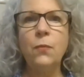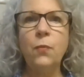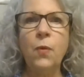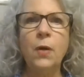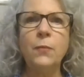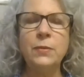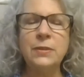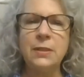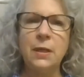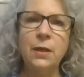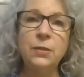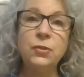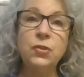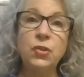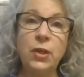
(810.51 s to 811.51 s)
what was
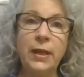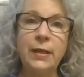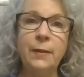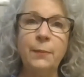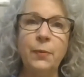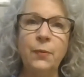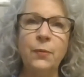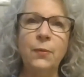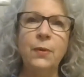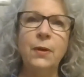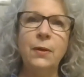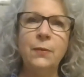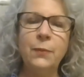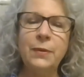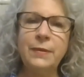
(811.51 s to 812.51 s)
unshakable
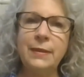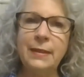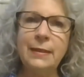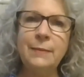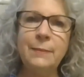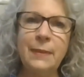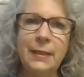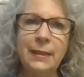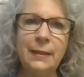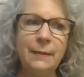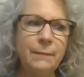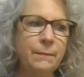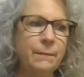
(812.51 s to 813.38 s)
within me.